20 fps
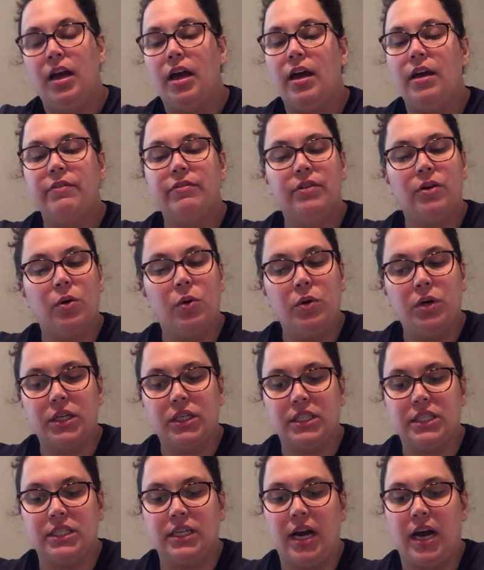Of
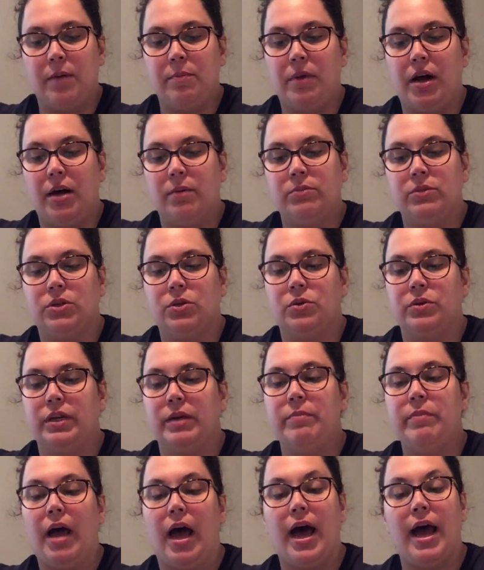course not, Mom told
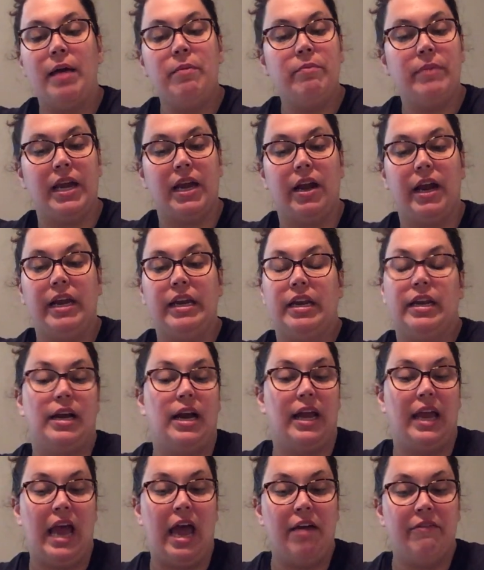him. I'm married and
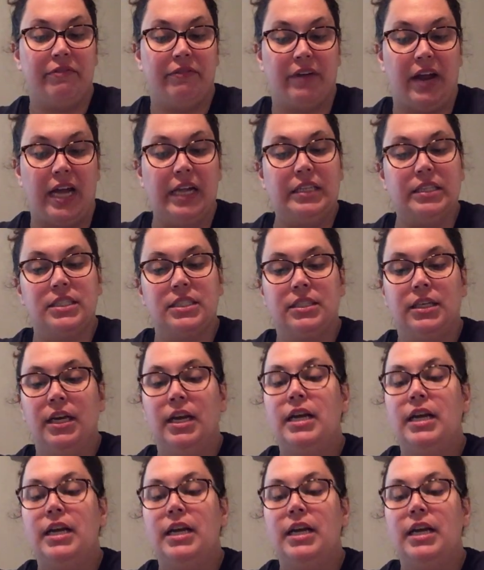I have friends.